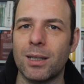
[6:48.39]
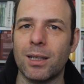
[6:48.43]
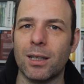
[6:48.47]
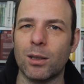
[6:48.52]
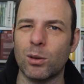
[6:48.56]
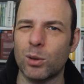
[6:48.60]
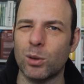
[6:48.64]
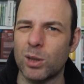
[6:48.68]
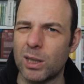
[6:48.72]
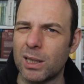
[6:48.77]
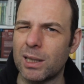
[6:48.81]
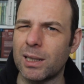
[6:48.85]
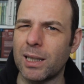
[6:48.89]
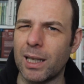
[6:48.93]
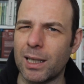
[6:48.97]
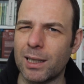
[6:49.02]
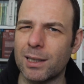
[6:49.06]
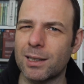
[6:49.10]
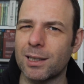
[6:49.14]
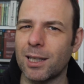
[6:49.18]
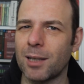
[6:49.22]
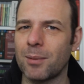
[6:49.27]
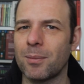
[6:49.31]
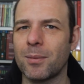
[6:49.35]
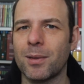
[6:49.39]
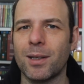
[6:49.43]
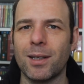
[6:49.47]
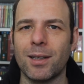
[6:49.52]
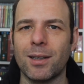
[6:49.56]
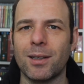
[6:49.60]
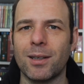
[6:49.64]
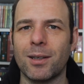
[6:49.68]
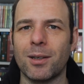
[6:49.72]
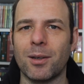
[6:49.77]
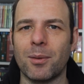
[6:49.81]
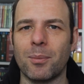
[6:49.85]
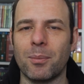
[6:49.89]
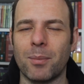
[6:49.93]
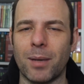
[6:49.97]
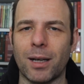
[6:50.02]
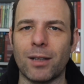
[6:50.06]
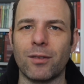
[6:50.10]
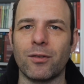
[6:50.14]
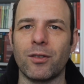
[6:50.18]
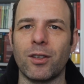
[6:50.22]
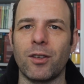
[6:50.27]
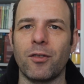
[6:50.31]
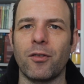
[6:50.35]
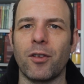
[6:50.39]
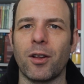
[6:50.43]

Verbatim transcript: and I'll see you next time on Man v